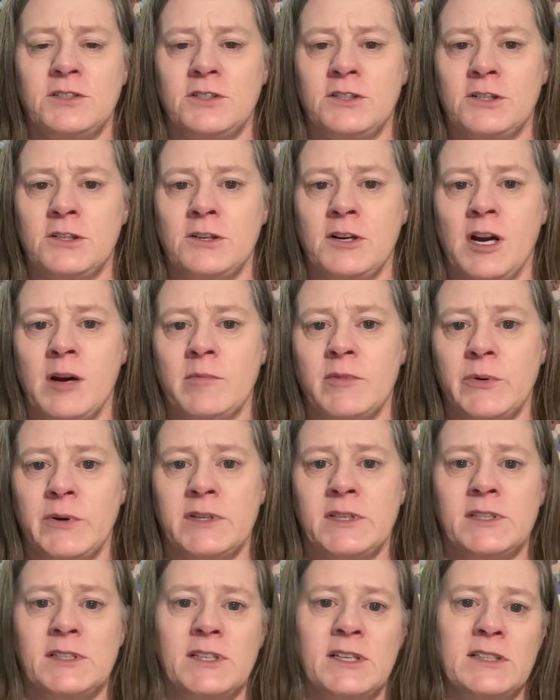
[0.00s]
year, I'm
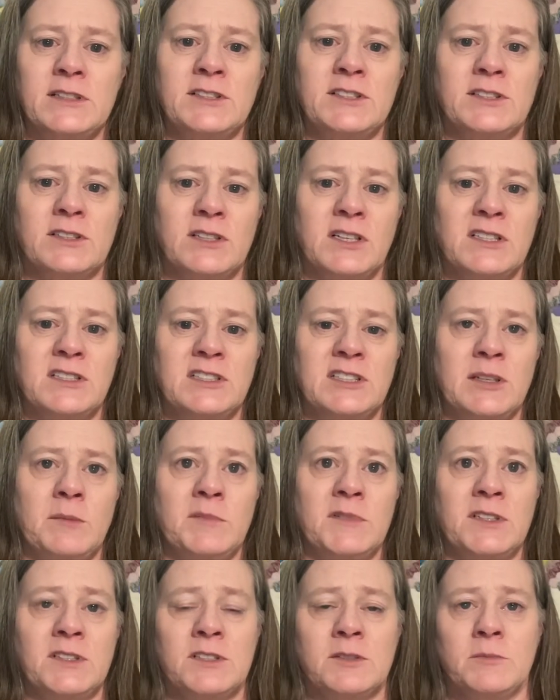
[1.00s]
going to take this
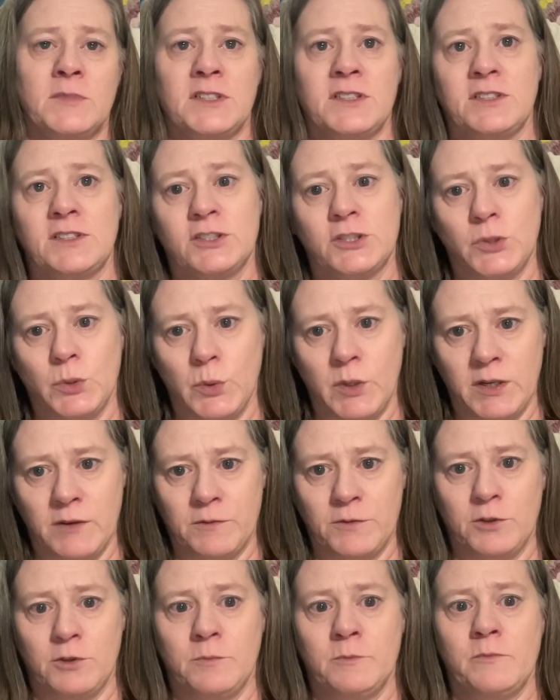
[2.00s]
concept into my sewing
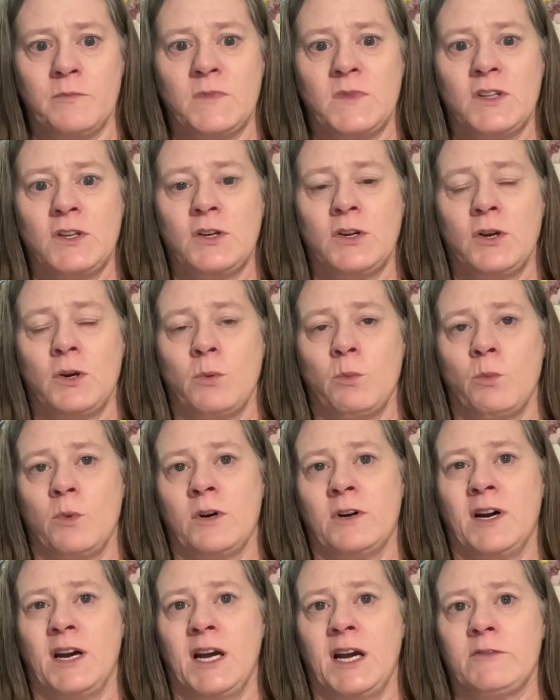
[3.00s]
room
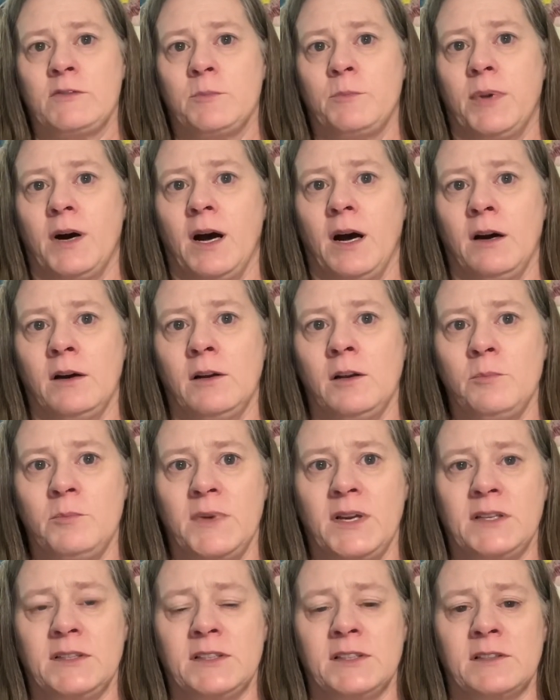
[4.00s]
where I have a pile of
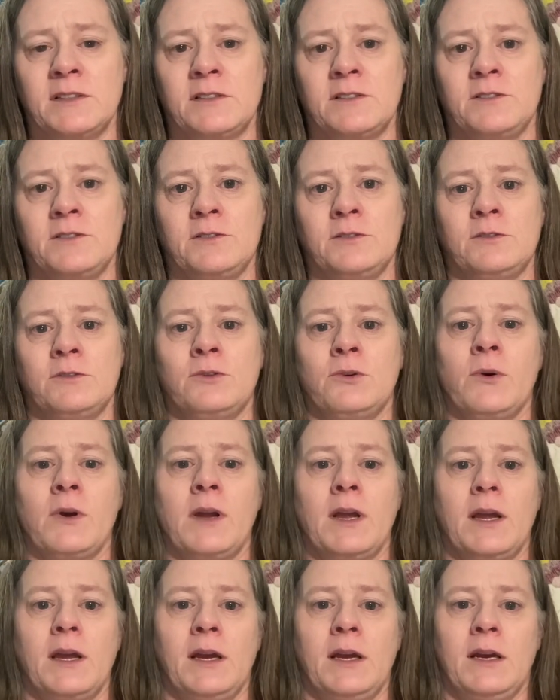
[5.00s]
mending to do
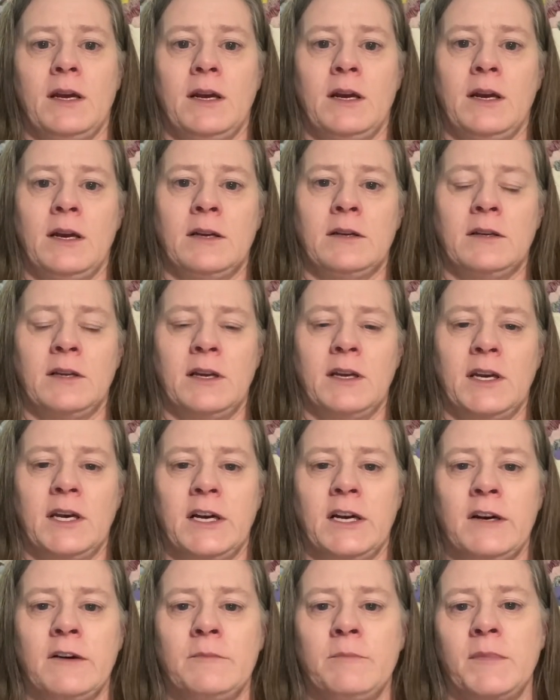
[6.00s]
and I
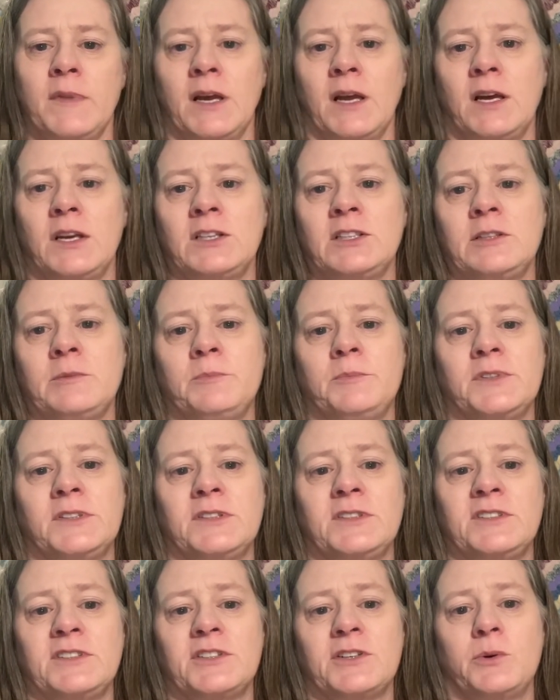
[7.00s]
have my
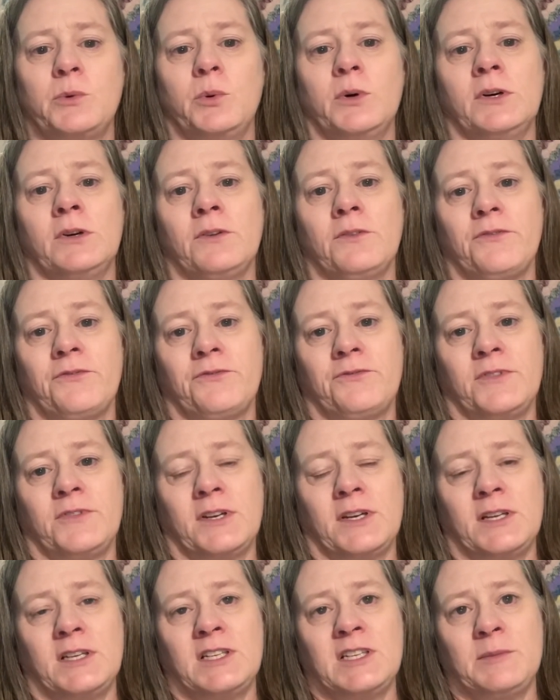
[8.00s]
husband's quilt
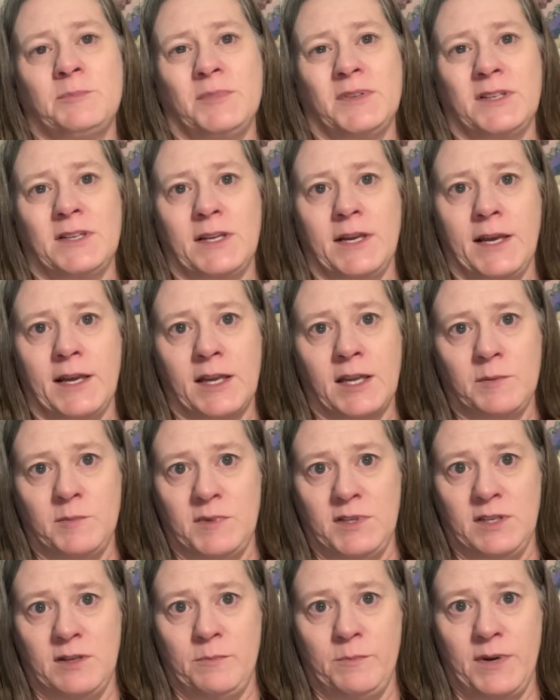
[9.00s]
that he's been nagging
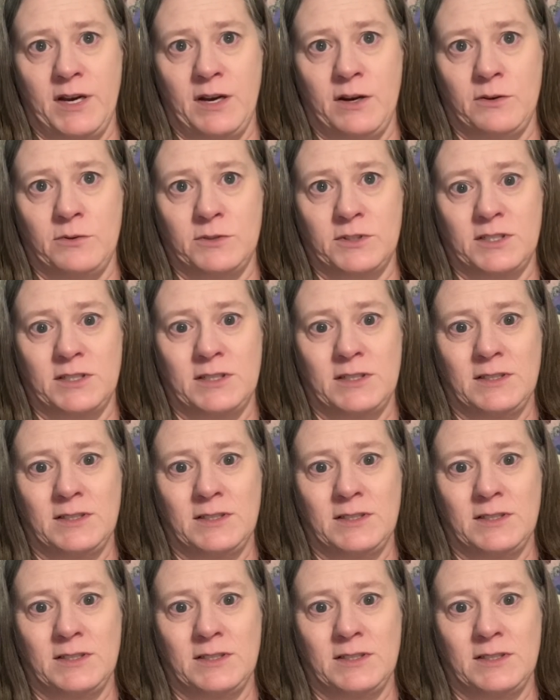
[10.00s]
me about.